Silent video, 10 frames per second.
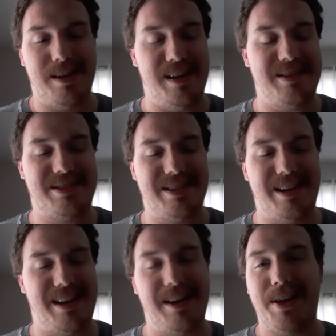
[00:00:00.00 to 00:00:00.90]
it's
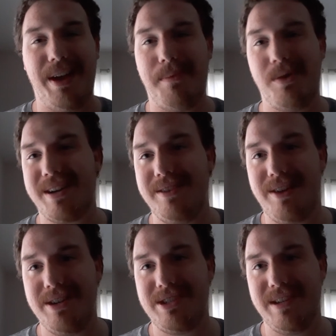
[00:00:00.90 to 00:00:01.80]
I'm working
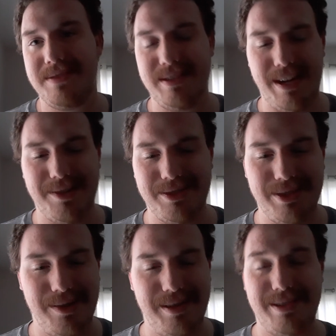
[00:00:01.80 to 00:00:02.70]
night shifts now,
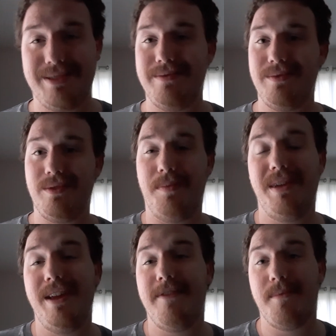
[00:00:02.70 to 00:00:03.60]
so it's gonna
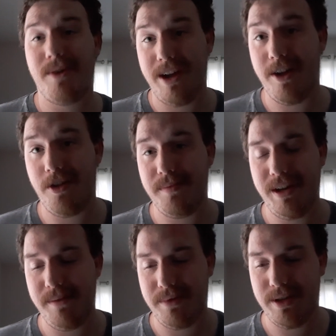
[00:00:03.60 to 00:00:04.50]
be even more hell on
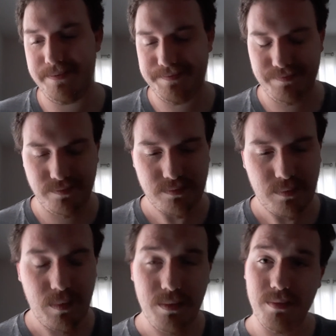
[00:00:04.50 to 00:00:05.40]
me. But
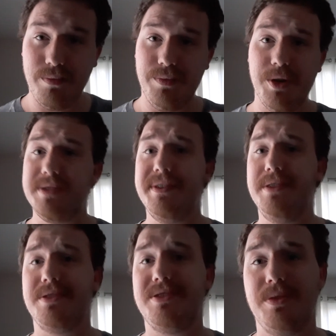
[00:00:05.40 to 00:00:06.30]
those
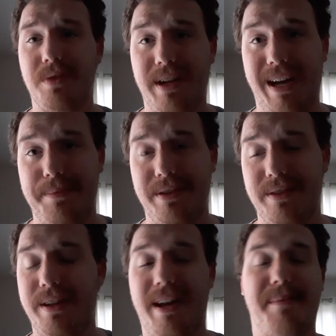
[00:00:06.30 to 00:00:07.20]
videos are still gonna
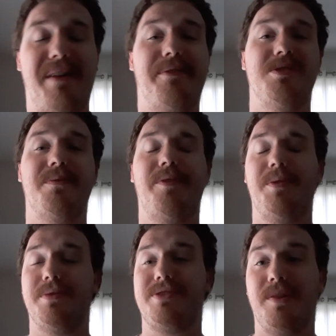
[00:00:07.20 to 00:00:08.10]
happen. My first
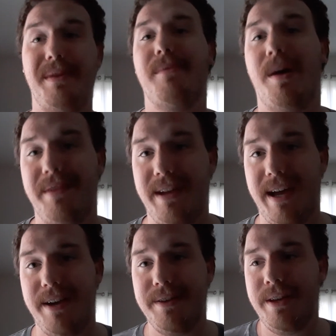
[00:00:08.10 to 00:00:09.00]
review will still be Mom and
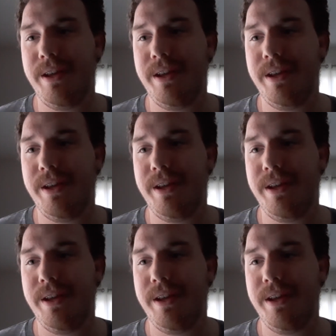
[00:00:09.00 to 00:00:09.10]
Dad.